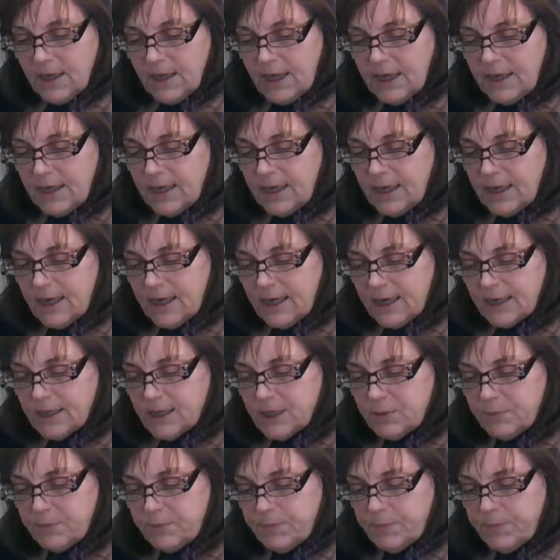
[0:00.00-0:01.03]
In,
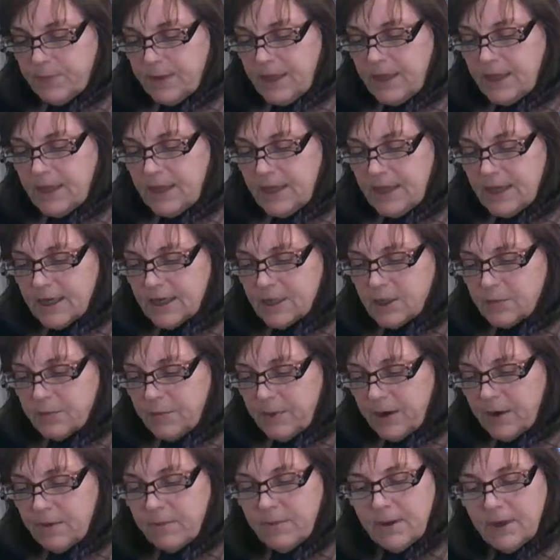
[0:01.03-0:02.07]
ex, in the
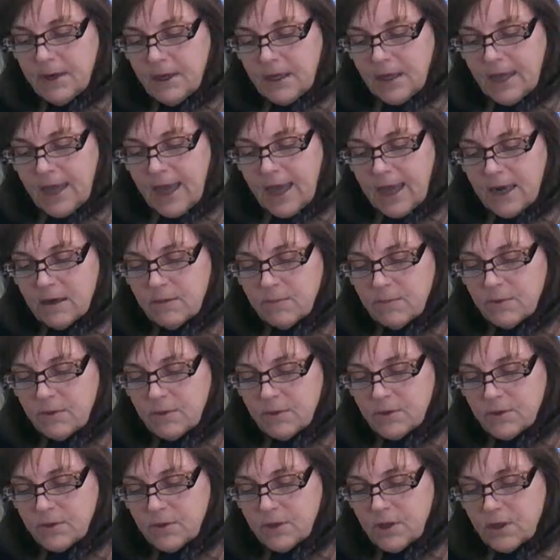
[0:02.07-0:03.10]
experimental
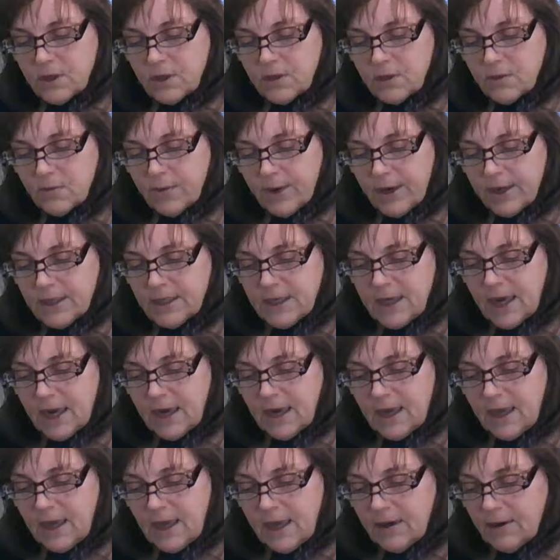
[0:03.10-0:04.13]
animals, direct
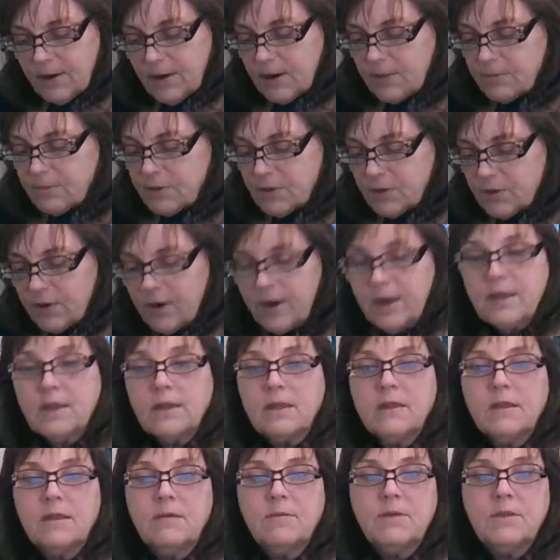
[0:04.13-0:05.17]
at, I'm sorry,
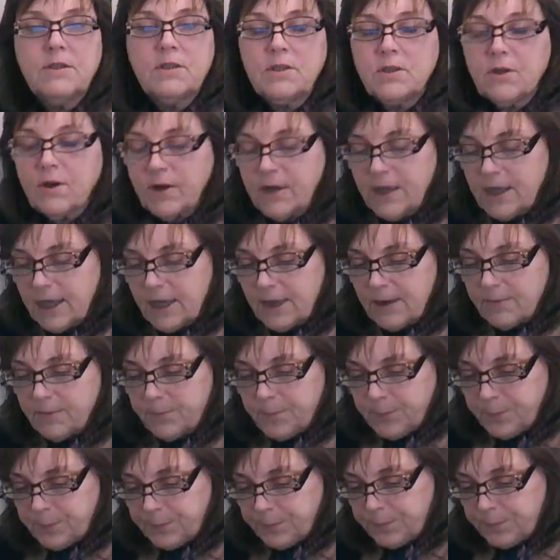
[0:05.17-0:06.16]
let me start again.